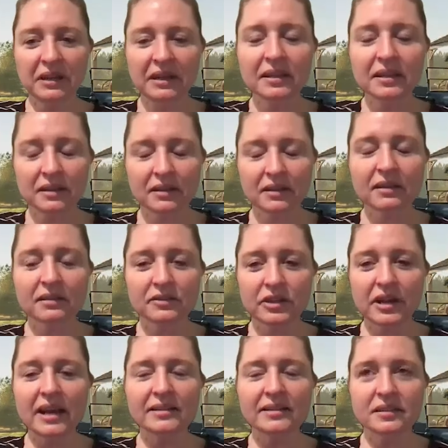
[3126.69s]
looking like, at the uh,
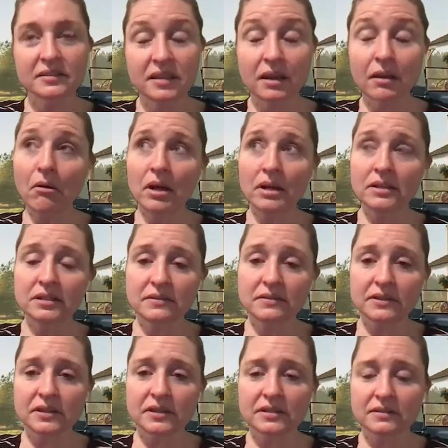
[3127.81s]
dress. I was like, oh, that's a
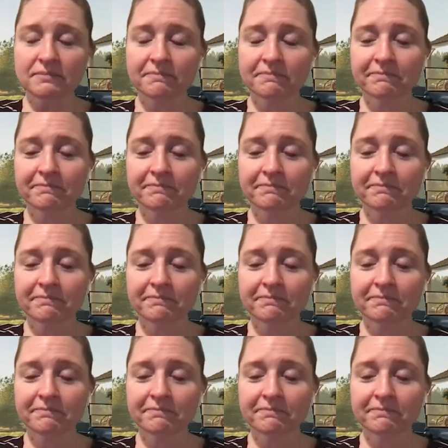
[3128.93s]
different dress.